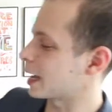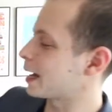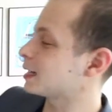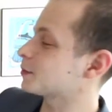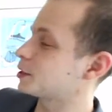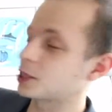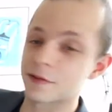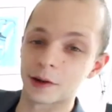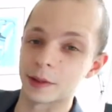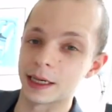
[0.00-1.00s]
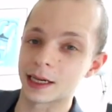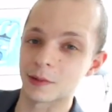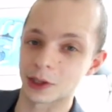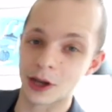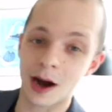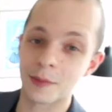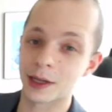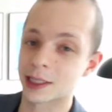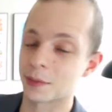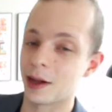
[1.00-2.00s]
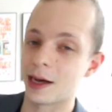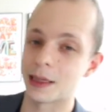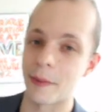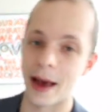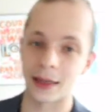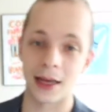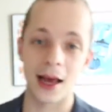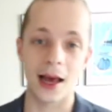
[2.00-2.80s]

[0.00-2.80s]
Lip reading: as we do every week, and we'll talk about supply and demand.